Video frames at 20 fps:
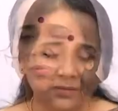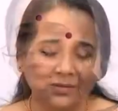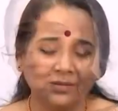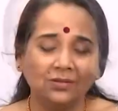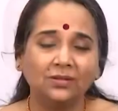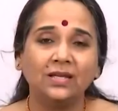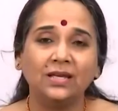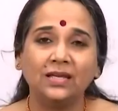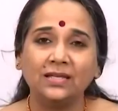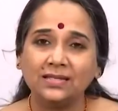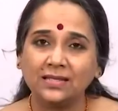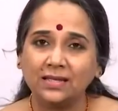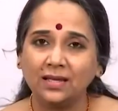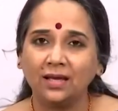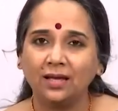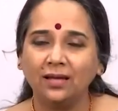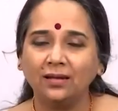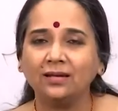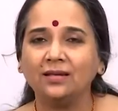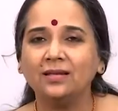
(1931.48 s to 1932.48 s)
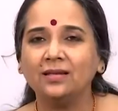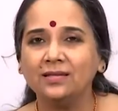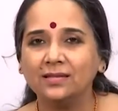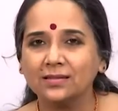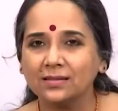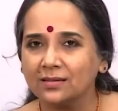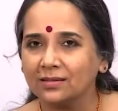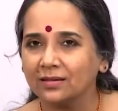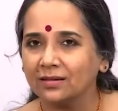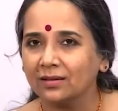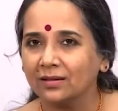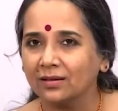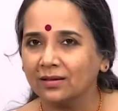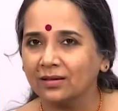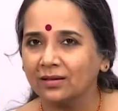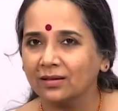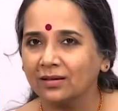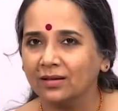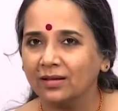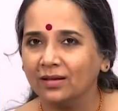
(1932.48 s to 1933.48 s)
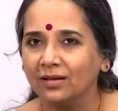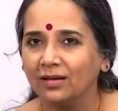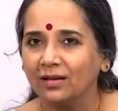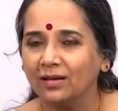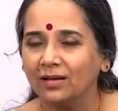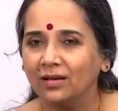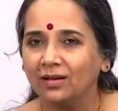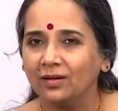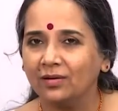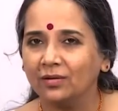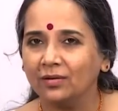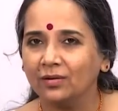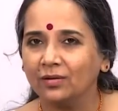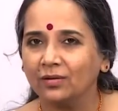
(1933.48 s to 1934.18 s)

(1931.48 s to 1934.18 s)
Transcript: So Deshkar is uh,